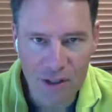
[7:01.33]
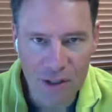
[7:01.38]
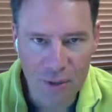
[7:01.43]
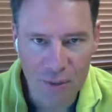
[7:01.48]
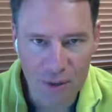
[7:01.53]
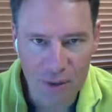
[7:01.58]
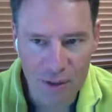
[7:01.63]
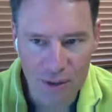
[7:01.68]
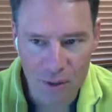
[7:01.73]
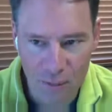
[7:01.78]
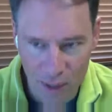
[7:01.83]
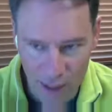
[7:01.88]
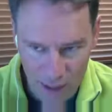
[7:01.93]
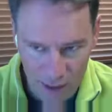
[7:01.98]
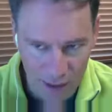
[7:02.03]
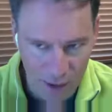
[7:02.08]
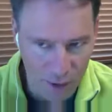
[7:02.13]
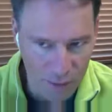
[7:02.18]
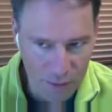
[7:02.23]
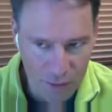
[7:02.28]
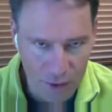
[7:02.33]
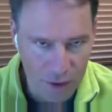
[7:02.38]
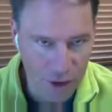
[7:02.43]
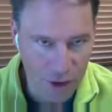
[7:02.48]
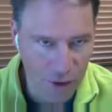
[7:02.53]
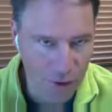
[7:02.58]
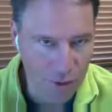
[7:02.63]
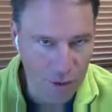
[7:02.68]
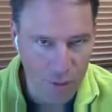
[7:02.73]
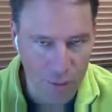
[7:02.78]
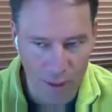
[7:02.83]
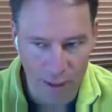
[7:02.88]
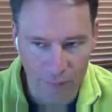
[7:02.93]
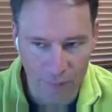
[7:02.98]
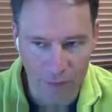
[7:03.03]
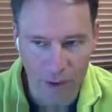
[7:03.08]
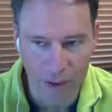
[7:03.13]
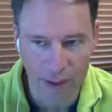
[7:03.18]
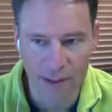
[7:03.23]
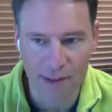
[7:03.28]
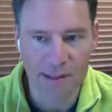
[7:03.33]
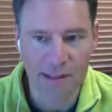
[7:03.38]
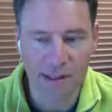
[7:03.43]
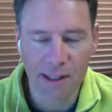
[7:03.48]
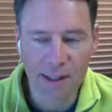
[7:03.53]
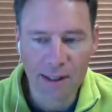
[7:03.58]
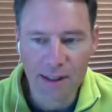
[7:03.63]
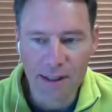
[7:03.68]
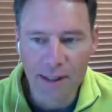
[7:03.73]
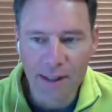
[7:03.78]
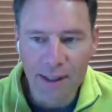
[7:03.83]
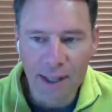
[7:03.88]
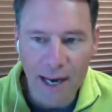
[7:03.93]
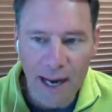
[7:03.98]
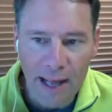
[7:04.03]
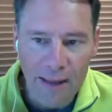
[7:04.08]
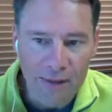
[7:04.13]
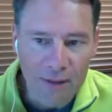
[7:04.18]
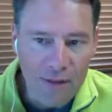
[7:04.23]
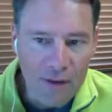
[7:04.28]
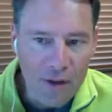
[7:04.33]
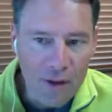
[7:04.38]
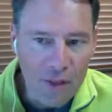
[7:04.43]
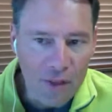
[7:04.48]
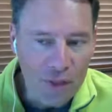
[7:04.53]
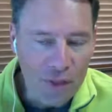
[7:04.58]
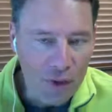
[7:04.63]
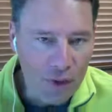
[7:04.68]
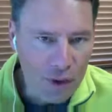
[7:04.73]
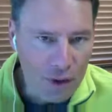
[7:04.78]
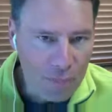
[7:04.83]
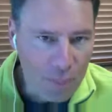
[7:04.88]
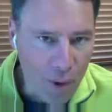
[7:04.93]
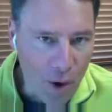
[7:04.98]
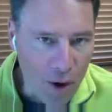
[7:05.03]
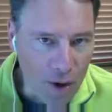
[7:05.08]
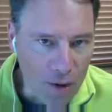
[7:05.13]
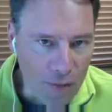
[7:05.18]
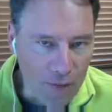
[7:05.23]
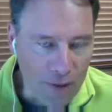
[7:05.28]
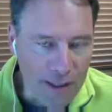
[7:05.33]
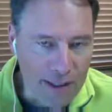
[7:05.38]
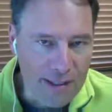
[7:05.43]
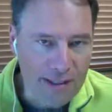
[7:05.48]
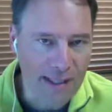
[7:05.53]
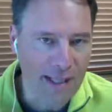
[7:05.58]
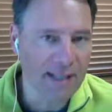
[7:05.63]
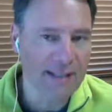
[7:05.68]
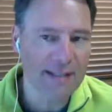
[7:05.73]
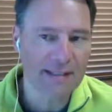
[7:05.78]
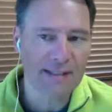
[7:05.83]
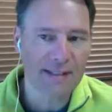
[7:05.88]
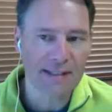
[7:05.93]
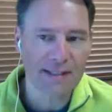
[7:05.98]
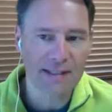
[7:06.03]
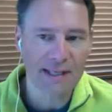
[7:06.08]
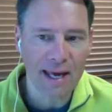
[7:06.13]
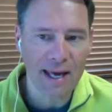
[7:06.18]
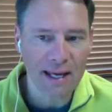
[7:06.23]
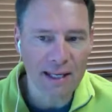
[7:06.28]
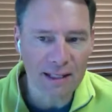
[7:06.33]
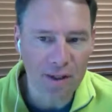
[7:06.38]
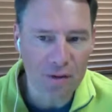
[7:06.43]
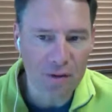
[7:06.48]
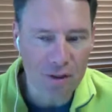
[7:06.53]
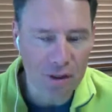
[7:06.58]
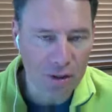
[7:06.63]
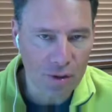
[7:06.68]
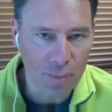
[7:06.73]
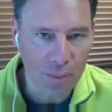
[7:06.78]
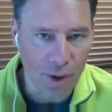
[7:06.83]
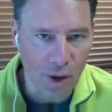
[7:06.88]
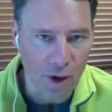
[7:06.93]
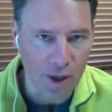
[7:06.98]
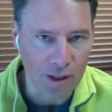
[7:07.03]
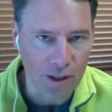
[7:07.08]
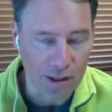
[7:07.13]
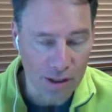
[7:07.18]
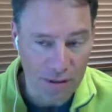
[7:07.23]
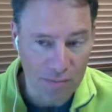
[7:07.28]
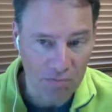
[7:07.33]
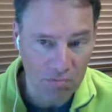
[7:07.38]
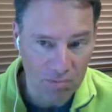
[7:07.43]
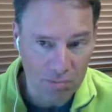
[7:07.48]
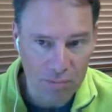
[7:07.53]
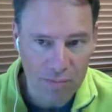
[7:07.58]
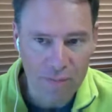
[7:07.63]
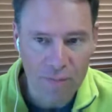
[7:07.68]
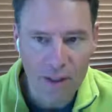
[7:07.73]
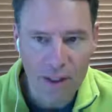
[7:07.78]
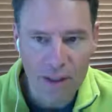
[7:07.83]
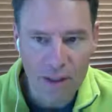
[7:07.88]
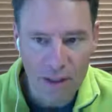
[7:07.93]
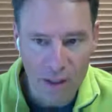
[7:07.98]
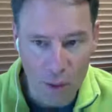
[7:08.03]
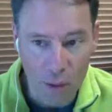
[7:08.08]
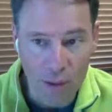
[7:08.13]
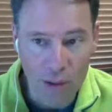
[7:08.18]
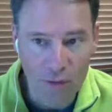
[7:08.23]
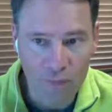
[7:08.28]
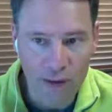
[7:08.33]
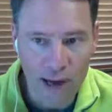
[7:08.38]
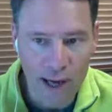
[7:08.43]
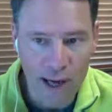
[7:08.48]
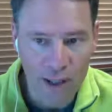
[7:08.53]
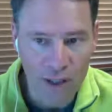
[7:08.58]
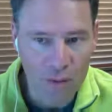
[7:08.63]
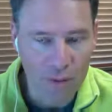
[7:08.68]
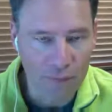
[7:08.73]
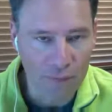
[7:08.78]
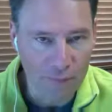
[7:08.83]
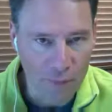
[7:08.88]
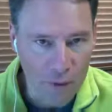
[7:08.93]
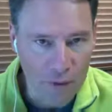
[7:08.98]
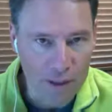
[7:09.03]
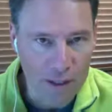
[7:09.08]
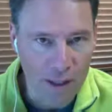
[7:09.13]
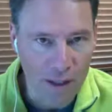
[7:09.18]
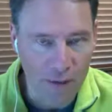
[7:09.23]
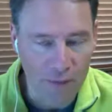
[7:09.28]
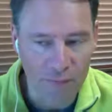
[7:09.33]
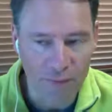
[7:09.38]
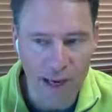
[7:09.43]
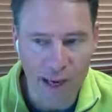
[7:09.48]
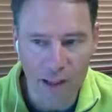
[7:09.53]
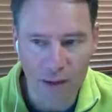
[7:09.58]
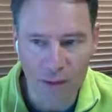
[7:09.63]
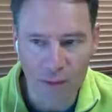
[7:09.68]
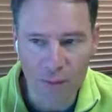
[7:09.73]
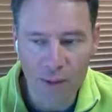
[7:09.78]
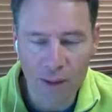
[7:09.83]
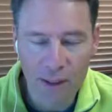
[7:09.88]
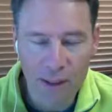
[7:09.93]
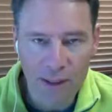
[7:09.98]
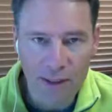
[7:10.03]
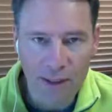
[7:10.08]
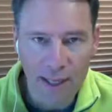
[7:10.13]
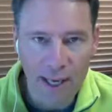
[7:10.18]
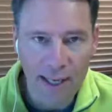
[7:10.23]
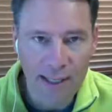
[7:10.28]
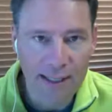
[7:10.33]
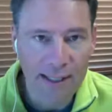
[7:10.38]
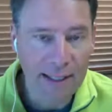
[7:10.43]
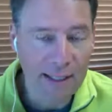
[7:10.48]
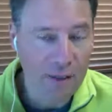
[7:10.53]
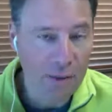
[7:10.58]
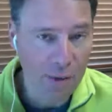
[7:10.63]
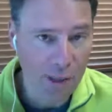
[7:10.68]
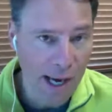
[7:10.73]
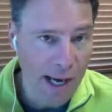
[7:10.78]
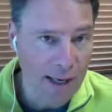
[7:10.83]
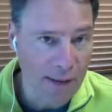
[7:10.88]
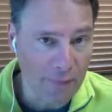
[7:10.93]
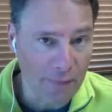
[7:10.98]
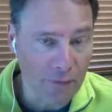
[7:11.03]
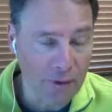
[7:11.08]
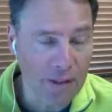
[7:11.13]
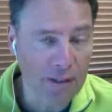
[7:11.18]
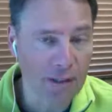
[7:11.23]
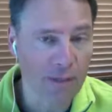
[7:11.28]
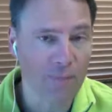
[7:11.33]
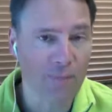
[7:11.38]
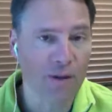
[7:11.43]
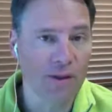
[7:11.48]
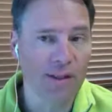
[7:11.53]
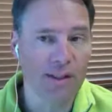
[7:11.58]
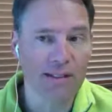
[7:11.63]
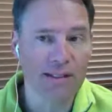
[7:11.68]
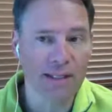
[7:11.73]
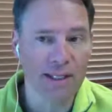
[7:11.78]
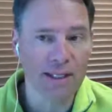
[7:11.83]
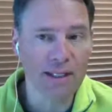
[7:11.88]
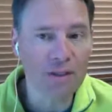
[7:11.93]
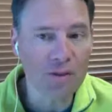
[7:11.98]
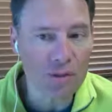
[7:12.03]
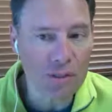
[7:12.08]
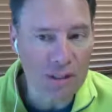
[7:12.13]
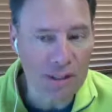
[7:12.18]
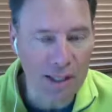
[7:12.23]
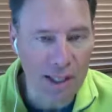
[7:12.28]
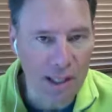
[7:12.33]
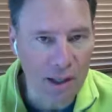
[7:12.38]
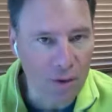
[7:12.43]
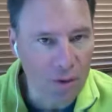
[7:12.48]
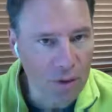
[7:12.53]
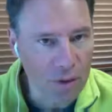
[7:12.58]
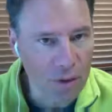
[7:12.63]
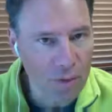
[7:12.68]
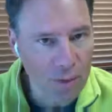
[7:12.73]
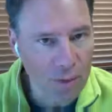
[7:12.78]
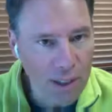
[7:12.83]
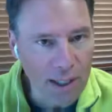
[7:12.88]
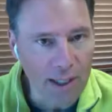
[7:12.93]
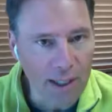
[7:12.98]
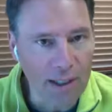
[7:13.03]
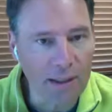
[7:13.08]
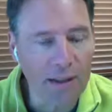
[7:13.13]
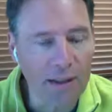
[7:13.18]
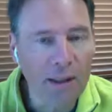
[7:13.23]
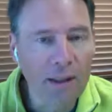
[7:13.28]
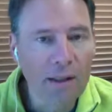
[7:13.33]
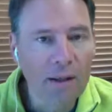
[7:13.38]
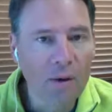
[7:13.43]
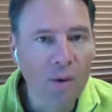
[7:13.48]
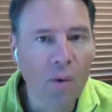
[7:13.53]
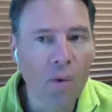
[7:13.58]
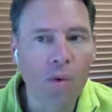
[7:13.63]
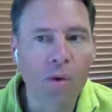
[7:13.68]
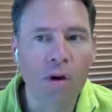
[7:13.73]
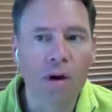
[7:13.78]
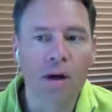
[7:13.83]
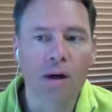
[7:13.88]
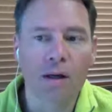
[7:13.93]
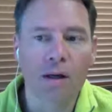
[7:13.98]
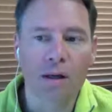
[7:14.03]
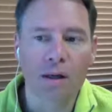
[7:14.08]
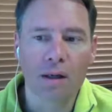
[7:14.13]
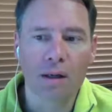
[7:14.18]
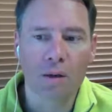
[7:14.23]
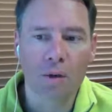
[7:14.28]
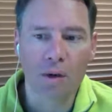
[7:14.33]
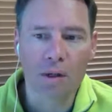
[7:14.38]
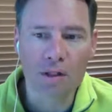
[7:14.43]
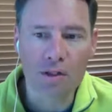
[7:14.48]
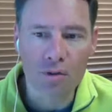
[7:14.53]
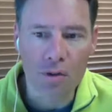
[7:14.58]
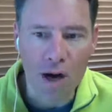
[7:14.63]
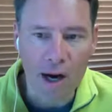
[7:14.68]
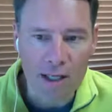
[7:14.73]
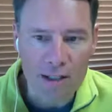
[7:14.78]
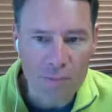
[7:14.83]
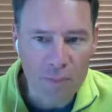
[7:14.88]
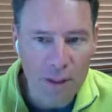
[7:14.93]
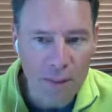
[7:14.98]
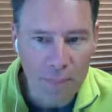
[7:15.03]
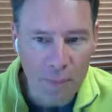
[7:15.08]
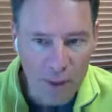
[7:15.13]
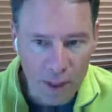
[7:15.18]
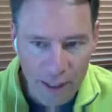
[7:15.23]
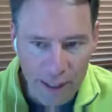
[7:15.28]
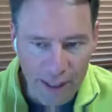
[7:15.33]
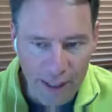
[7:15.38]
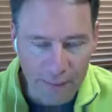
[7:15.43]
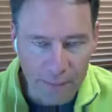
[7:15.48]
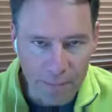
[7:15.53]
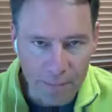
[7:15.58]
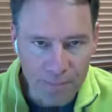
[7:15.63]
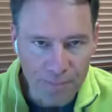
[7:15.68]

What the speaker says: you into the right clothes or shoes or whatever it is. And then the third part of this then is to take those 2 parts, knowing your value and focusing on the value, and getting creative with something that's interesting or unique or draws people in.